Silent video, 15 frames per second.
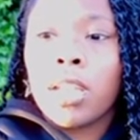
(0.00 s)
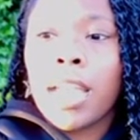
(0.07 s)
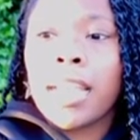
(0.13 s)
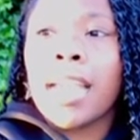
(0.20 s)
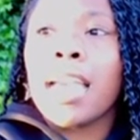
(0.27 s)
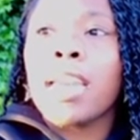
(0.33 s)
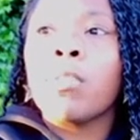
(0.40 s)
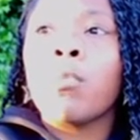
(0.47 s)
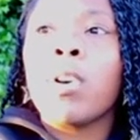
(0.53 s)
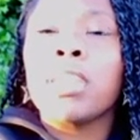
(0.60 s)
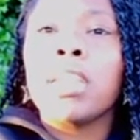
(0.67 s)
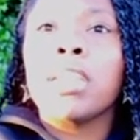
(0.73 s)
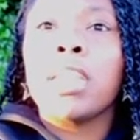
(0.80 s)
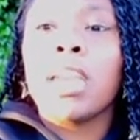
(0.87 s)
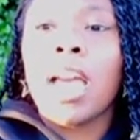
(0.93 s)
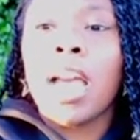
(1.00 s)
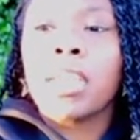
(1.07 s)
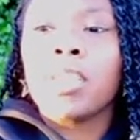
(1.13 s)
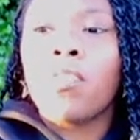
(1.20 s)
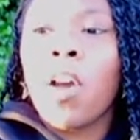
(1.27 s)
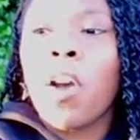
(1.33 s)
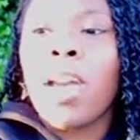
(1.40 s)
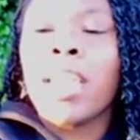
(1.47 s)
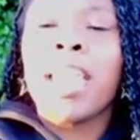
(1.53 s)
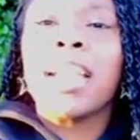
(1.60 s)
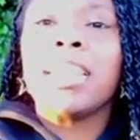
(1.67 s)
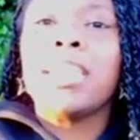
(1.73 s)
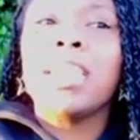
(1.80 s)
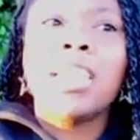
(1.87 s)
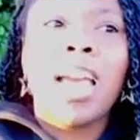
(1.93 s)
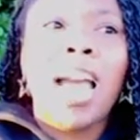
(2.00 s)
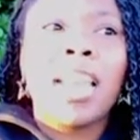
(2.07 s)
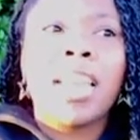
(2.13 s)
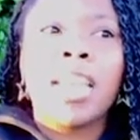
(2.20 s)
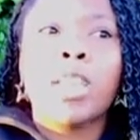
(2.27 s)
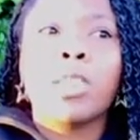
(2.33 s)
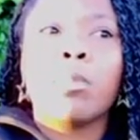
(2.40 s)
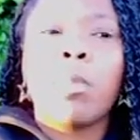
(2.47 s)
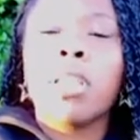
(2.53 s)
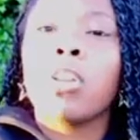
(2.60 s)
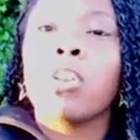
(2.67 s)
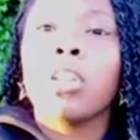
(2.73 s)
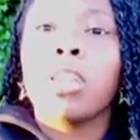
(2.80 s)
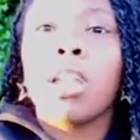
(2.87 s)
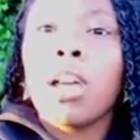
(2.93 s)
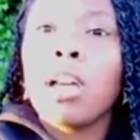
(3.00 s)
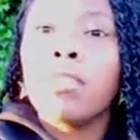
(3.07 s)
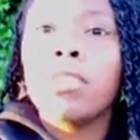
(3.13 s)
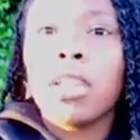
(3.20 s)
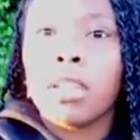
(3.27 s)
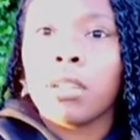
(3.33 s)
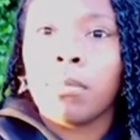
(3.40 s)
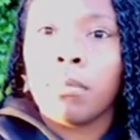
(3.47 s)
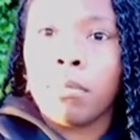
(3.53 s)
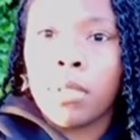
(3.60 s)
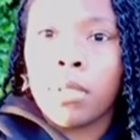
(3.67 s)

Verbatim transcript: and that it wasn't Dion's fault, and that Dion and his mother loved him.